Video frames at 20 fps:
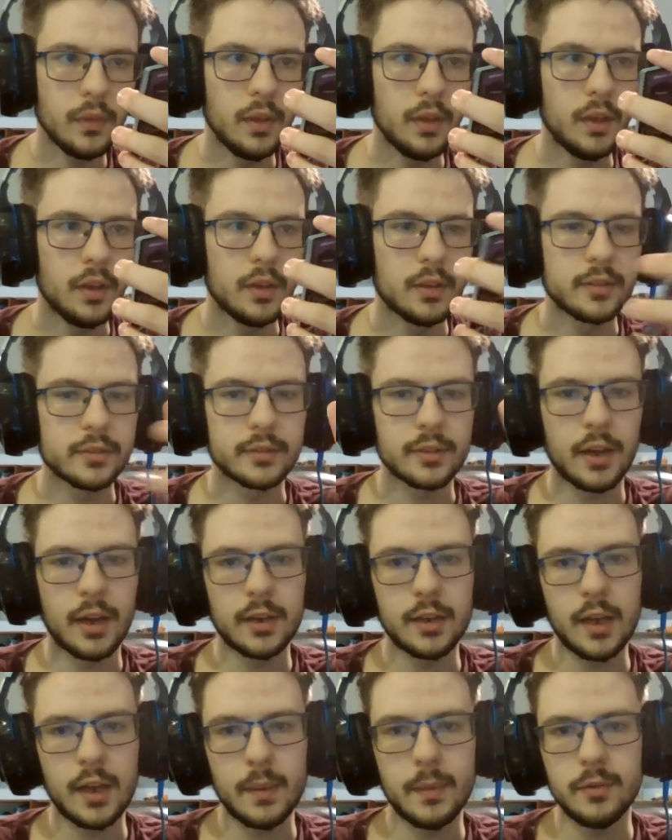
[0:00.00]
Sky
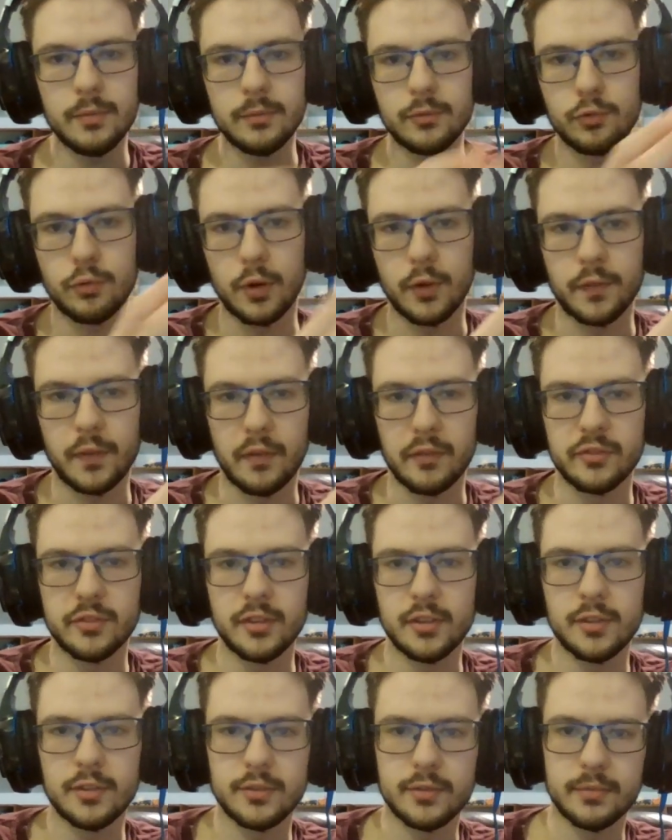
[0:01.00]
Diamond, 25
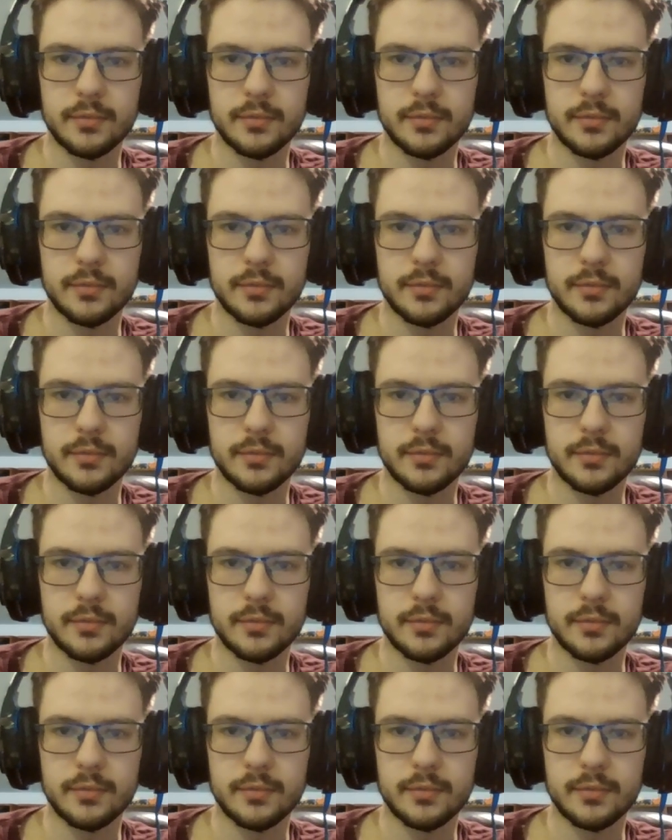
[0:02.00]
cents.